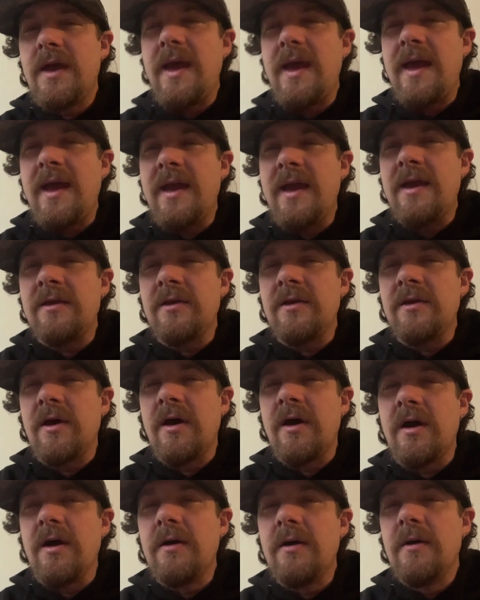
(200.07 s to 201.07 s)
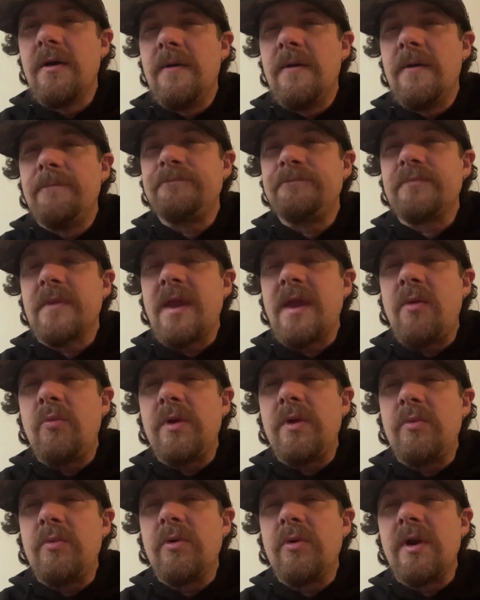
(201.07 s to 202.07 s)
and uh, and
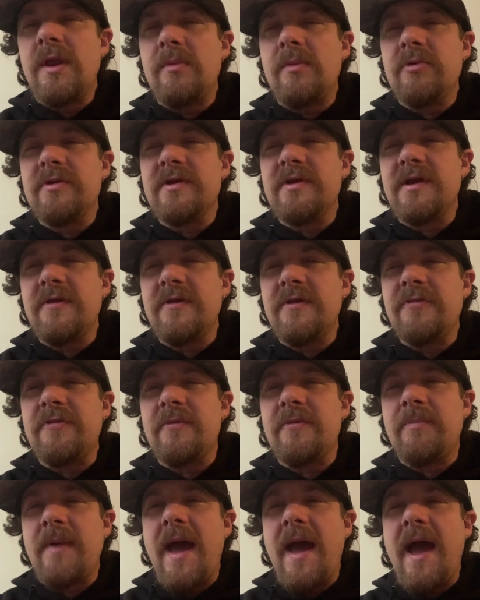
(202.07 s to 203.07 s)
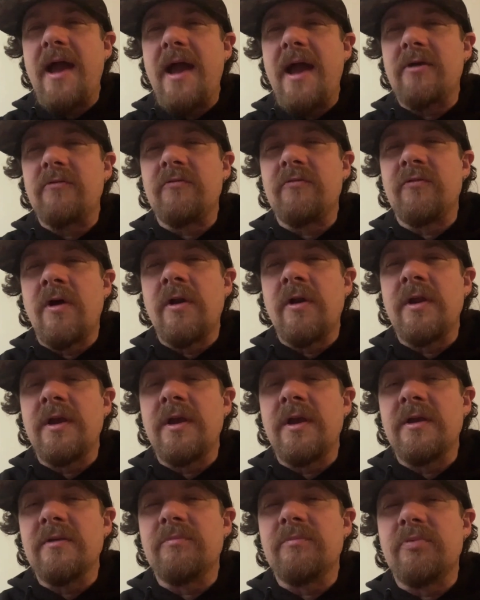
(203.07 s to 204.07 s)
we were able to hit the back
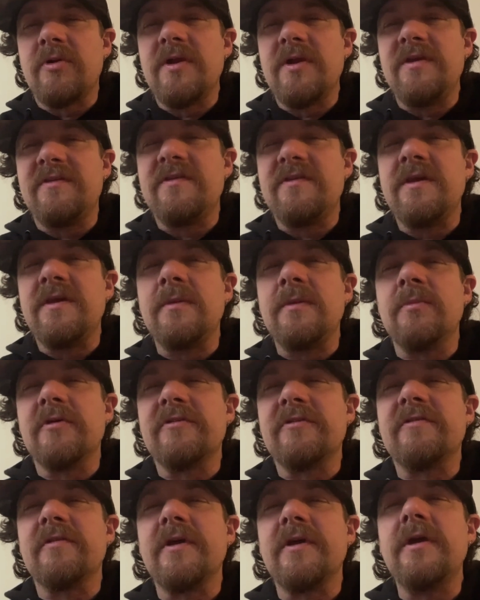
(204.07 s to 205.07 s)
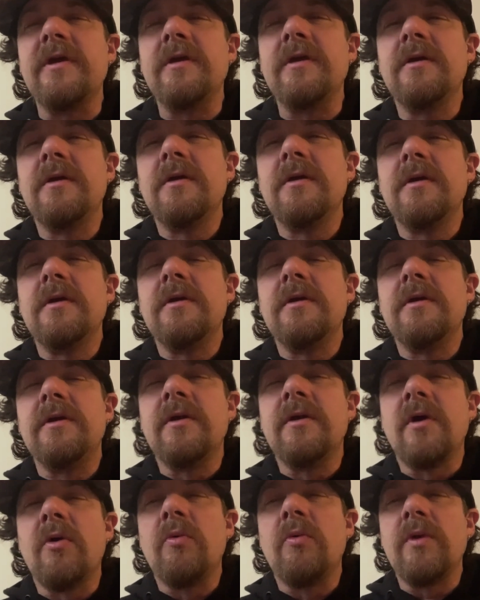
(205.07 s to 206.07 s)
running pretty seamlessly. You
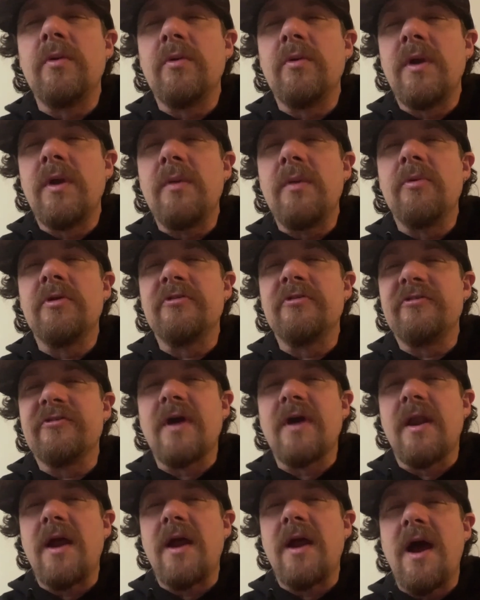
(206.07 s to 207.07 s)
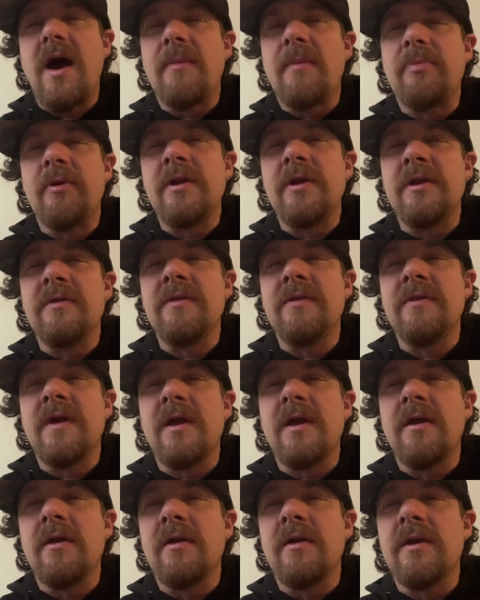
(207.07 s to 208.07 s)
know, we were able to just kind of hop right in
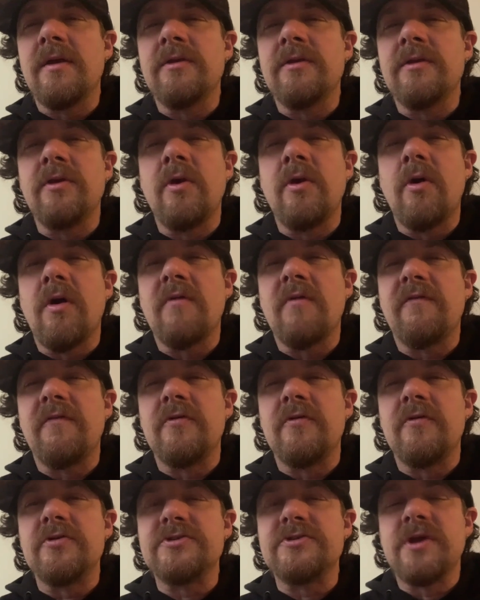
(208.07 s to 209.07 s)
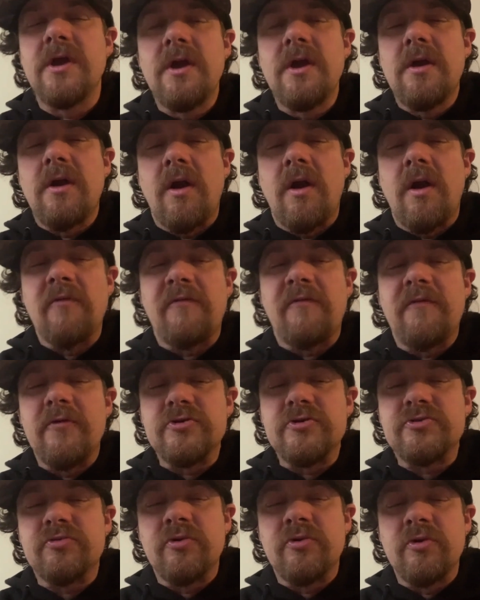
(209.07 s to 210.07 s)
there, and you know, our first our
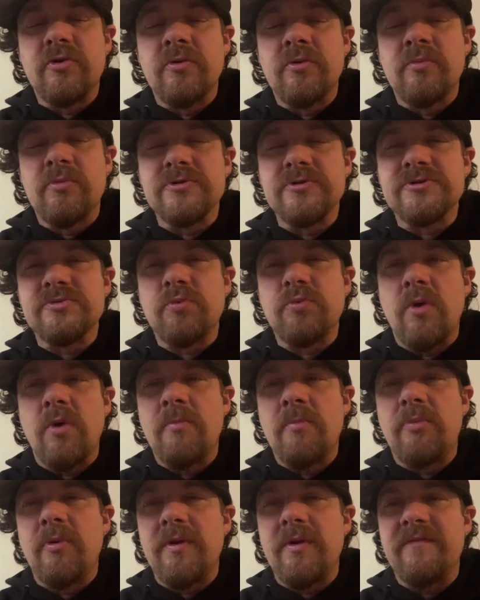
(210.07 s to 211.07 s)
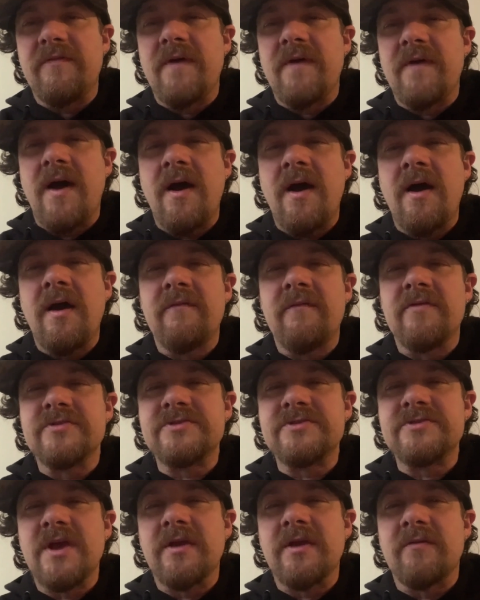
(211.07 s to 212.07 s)
first room was 1.5, our
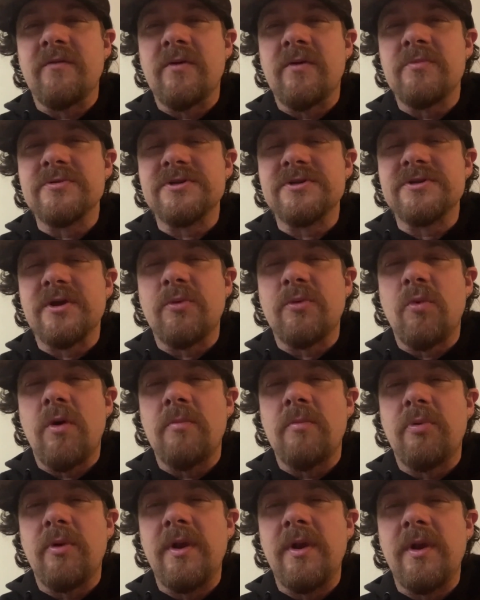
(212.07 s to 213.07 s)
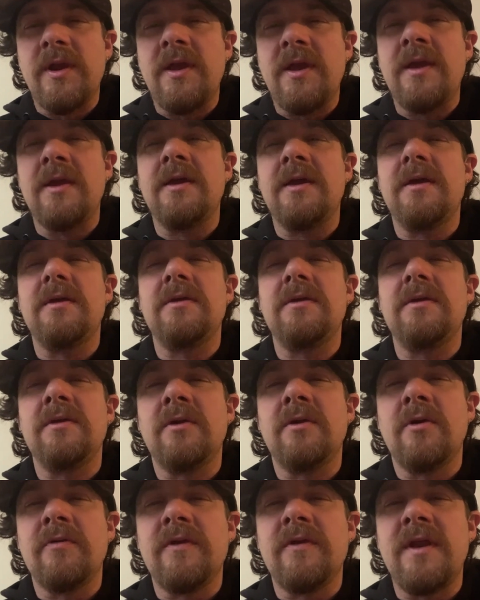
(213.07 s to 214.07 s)
second room was like 1.8. You
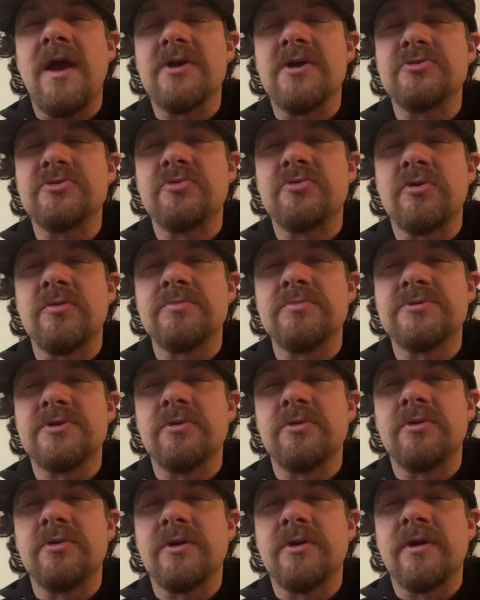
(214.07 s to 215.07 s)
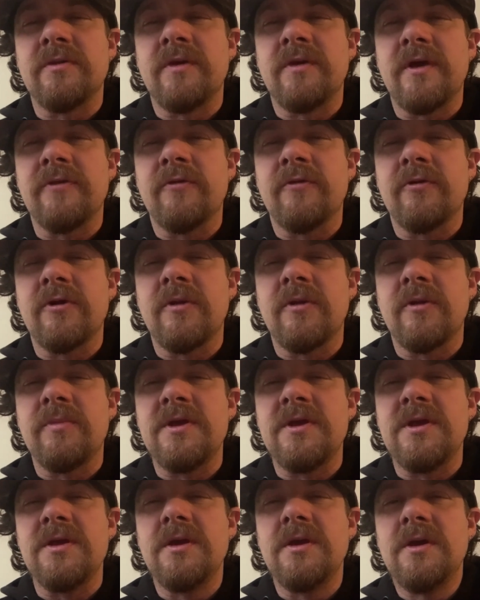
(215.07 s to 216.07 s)
know, the next rooms are looking like they're going to
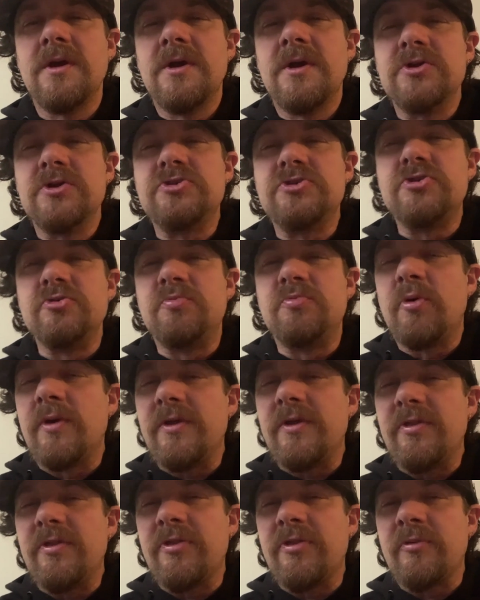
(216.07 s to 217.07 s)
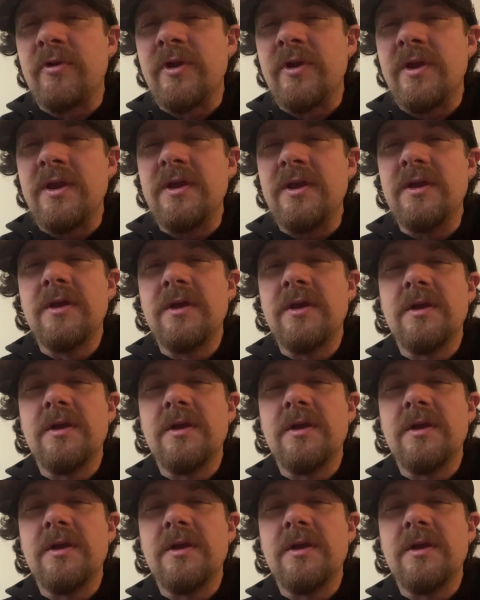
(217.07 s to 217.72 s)
be 2.3